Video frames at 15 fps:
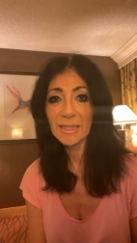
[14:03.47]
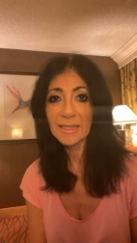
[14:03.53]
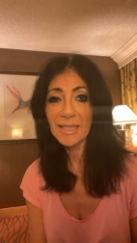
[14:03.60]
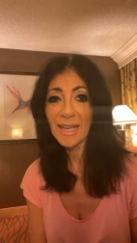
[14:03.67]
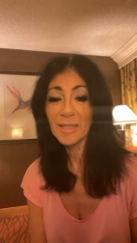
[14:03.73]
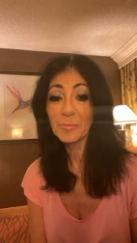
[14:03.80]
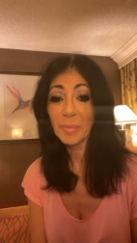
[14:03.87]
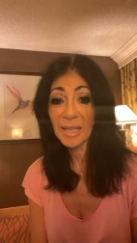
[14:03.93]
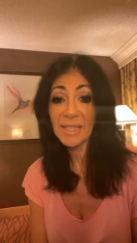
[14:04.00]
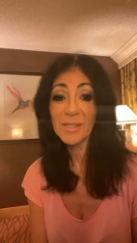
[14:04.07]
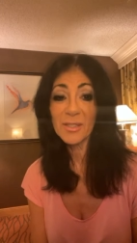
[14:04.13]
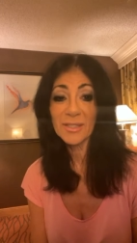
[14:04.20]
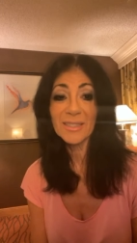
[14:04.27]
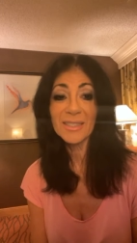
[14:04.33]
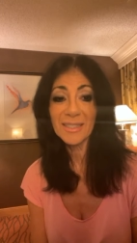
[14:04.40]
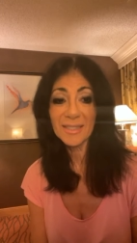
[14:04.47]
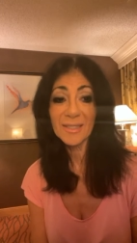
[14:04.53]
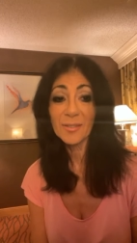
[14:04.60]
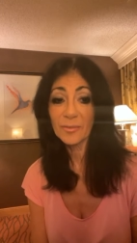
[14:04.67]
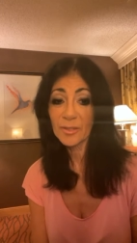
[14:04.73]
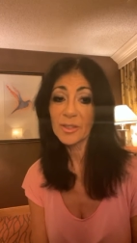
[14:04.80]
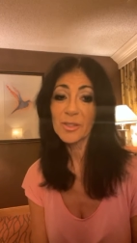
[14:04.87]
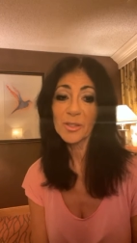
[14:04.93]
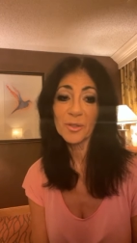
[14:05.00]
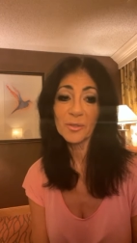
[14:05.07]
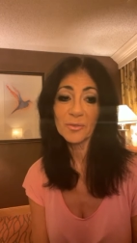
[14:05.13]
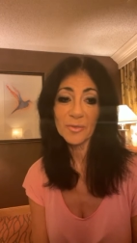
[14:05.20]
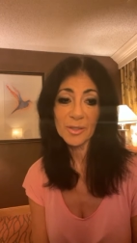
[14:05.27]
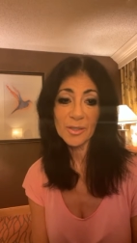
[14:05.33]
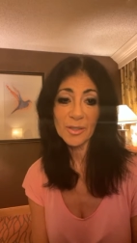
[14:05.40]
and and patience is a virtue
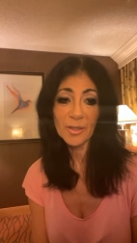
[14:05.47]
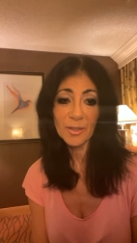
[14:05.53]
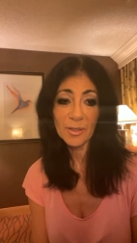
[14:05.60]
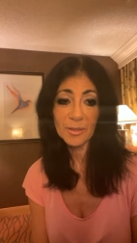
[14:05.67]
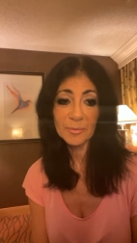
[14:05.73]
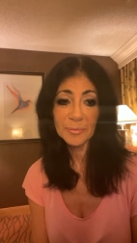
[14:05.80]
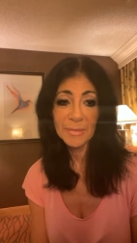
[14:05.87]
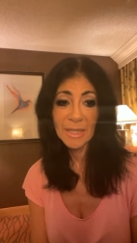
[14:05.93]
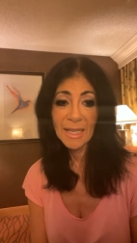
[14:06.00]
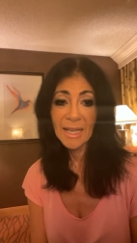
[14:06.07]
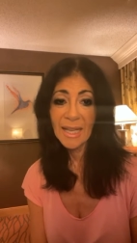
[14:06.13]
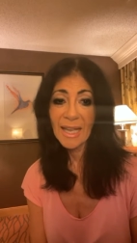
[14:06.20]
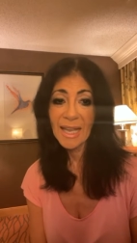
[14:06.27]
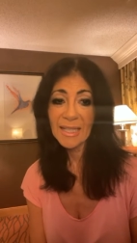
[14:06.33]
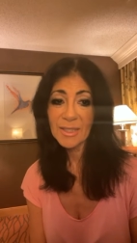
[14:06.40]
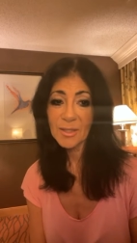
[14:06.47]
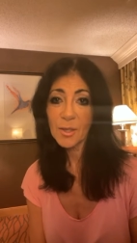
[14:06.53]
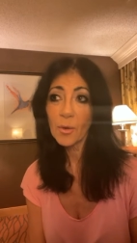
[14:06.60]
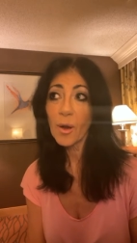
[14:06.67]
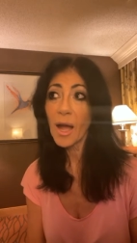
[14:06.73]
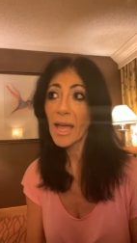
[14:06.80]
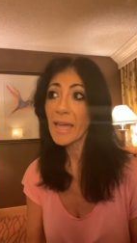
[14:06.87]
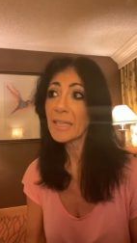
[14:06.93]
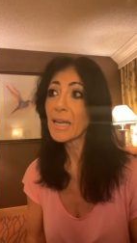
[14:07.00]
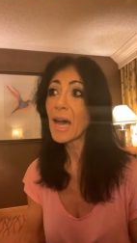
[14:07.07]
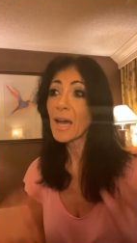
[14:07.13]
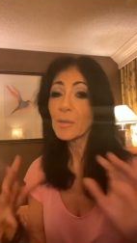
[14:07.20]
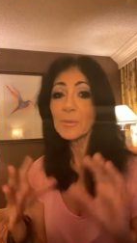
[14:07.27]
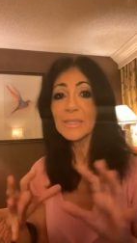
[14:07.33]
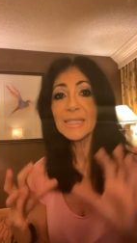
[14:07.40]
for sure. And so, and
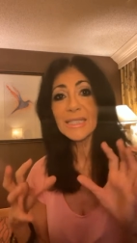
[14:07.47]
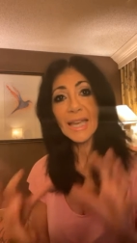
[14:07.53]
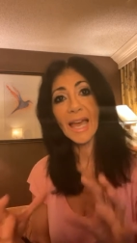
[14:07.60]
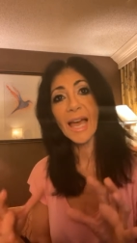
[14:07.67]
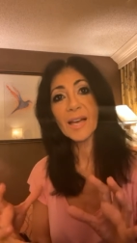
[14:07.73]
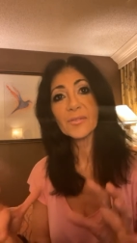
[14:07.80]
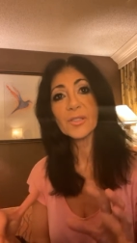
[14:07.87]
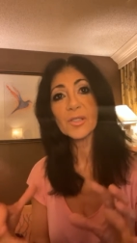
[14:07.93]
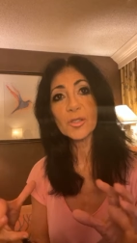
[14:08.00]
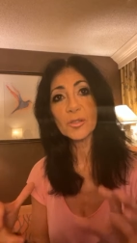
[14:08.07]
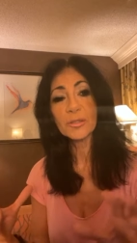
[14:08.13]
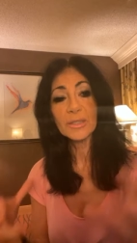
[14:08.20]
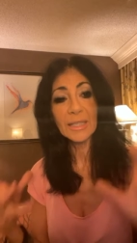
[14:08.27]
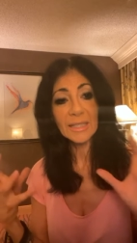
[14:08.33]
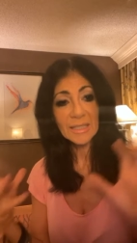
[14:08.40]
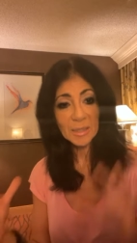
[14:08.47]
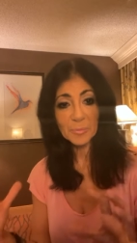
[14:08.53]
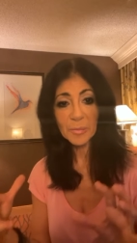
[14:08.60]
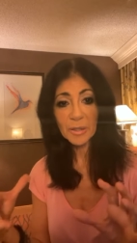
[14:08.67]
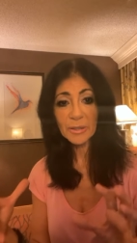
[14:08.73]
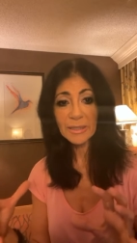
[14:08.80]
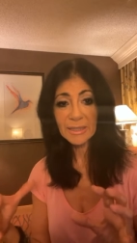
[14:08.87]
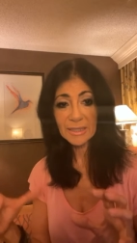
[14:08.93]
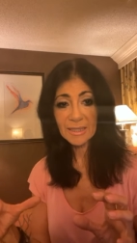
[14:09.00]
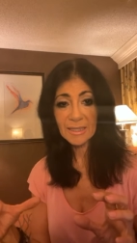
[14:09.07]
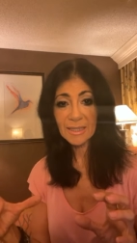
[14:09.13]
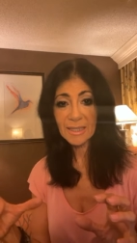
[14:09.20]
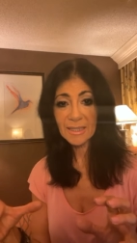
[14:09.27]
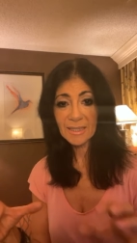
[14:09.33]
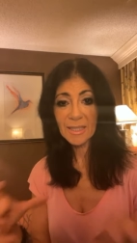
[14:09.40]
I was to have certain
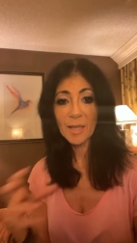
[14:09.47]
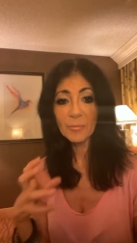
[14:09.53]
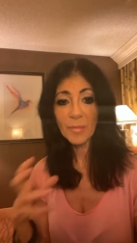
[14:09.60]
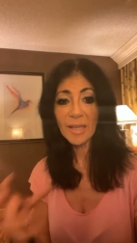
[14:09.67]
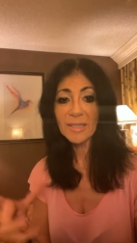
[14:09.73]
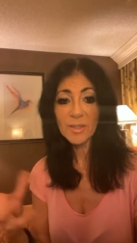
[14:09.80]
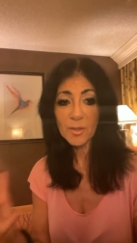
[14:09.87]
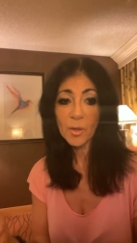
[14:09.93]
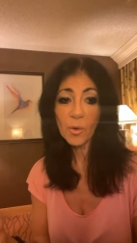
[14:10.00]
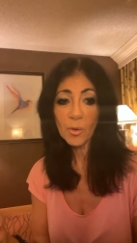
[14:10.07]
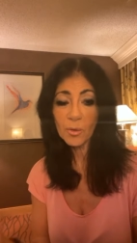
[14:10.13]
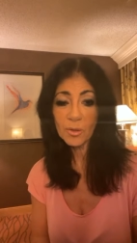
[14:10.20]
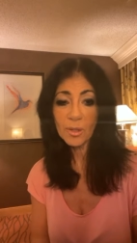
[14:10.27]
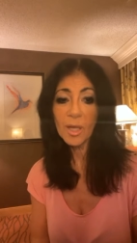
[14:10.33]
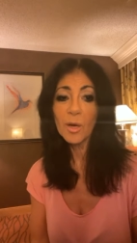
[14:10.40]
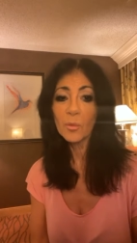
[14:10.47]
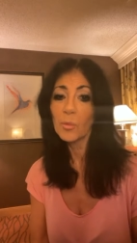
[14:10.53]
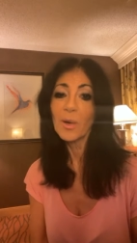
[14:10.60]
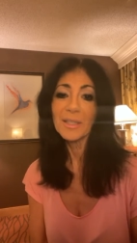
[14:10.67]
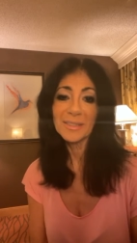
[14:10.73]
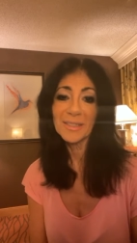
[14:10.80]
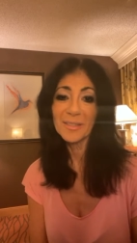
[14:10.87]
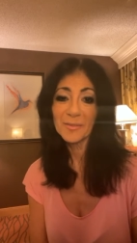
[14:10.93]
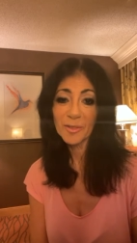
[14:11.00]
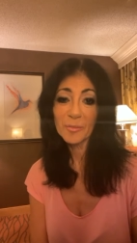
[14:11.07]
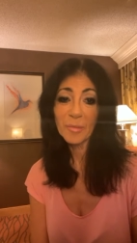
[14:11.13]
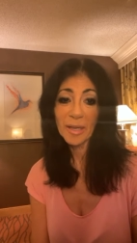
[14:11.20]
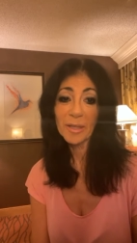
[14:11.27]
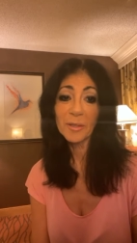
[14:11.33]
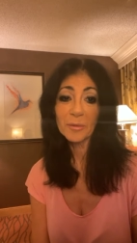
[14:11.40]
experiences that my soul wanted for
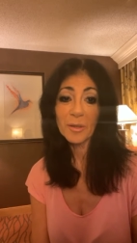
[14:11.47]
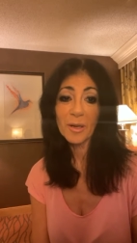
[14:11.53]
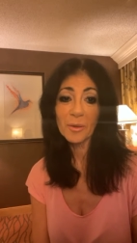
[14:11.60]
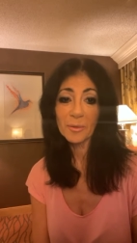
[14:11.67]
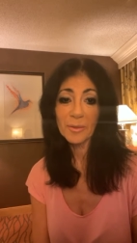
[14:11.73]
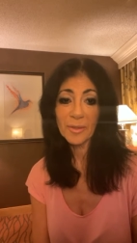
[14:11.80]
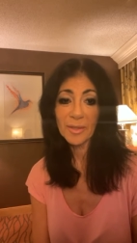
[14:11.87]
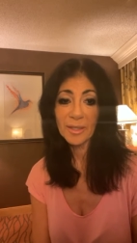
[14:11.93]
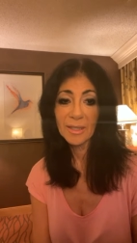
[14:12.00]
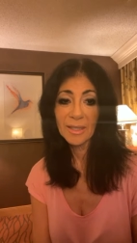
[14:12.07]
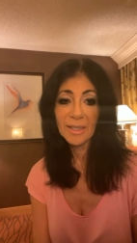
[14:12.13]
my growth